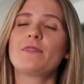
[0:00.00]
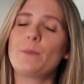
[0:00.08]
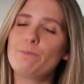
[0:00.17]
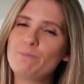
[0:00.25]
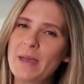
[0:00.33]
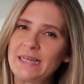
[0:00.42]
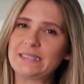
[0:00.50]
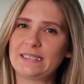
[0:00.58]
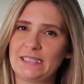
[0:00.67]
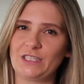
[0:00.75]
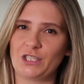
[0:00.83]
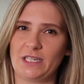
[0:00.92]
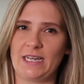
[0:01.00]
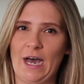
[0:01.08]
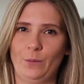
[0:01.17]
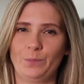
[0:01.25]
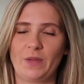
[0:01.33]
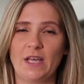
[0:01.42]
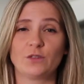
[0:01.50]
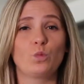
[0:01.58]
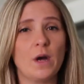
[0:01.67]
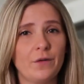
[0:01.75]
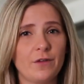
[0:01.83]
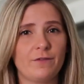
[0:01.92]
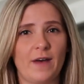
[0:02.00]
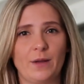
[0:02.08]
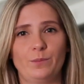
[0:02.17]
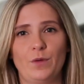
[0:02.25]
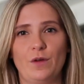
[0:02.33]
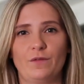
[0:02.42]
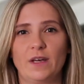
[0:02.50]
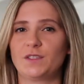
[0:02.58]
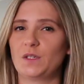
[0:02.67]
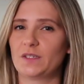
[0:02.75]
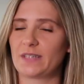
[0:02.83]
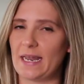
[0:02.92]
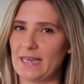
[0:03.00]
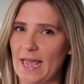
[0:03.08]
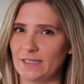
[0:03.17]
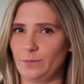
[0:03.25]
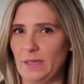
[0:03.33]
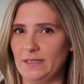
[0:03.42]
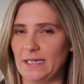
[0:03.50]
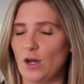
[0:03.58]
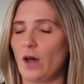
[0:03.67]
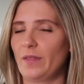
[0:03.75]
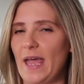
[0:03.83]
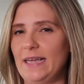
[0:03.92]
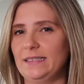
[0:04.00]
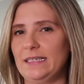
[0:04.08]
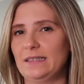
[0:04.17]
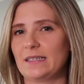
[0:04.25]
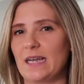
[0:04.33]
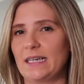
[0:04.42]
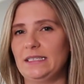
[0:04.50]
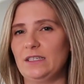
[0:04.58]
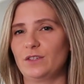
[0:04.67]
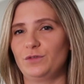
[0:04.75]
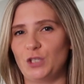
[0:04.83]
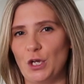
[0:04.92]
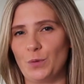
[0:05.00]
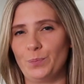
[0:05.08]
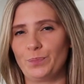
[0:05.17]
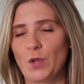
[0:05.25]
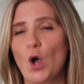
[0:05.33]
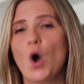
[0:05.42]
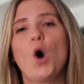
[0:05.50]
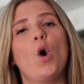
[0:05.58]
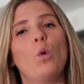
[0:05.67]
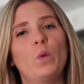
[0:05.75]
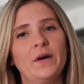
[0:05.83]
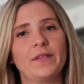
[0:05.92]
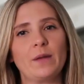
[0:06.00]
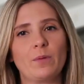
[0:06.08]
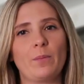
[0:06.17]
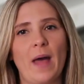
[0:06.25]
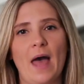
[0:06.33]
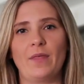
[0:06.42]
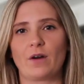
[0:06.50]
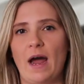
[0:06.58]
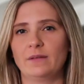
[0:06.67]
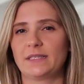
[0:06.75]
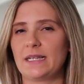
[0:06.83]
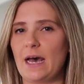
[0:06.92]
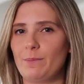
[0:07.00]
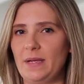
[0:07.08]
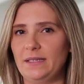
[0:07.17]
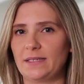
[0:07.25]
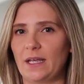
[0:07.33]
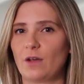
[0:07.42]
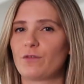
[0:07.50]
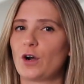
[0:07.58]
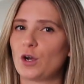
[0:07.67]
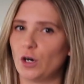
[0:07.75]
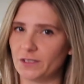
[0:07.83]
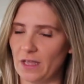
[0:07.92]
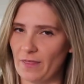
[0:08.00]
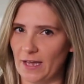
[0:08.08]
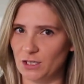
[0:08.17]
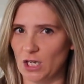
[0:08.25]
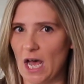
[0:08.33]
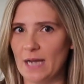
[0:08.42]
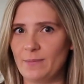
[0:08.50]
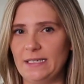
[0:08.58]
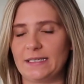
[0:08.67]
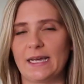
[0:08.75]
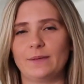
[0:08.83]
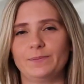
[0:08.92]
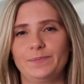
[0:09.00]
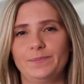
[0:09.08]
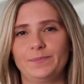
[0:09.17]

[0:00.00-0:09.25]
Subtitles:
The big decision now is, will the Fed move as soon as their next meeting on the 18th to 19th of June, or will they prepare the ground in that meeting for a cut at their July meeting?